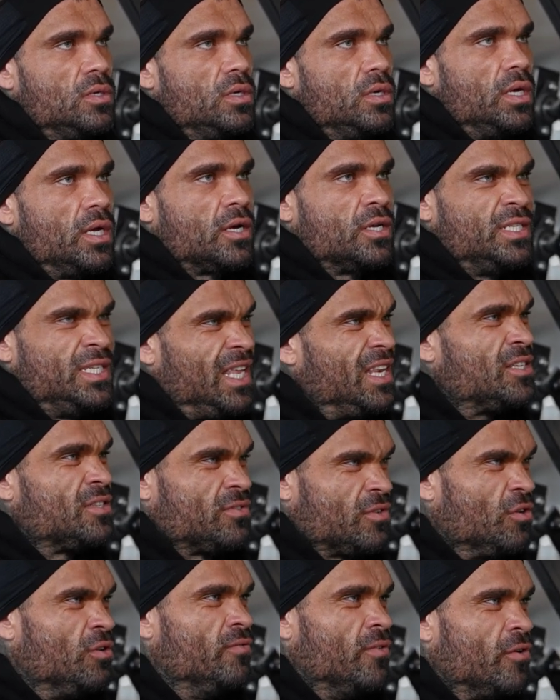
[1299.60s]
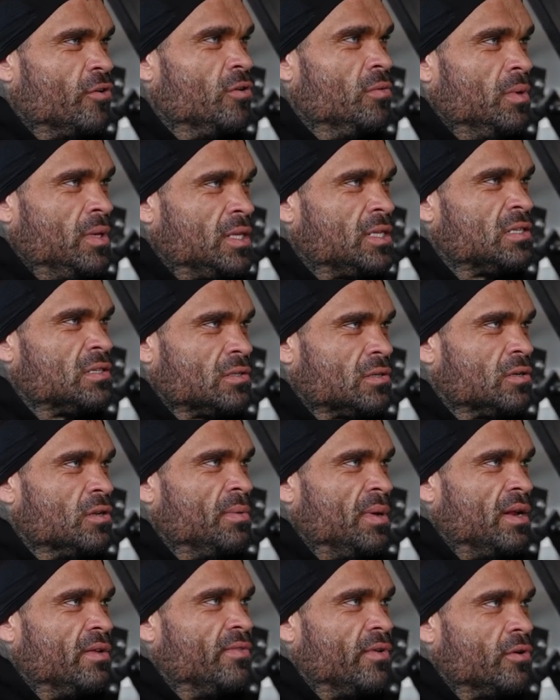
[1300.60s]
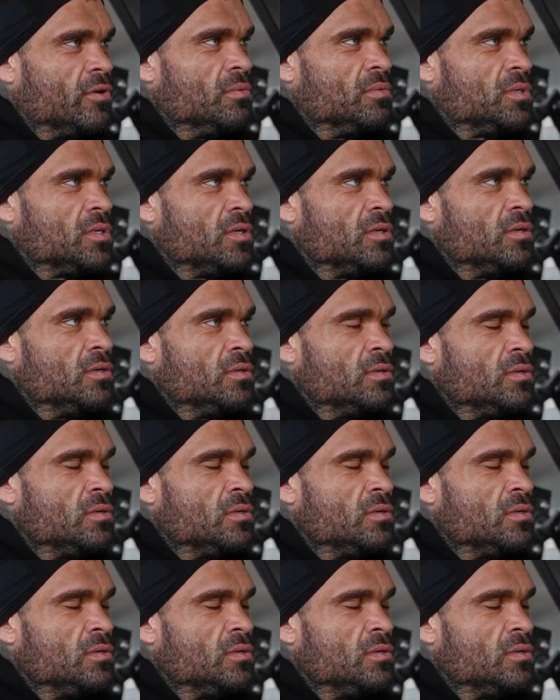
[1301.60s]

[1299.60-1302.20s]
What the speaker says: because he does good volume. He does a good amount of volume too.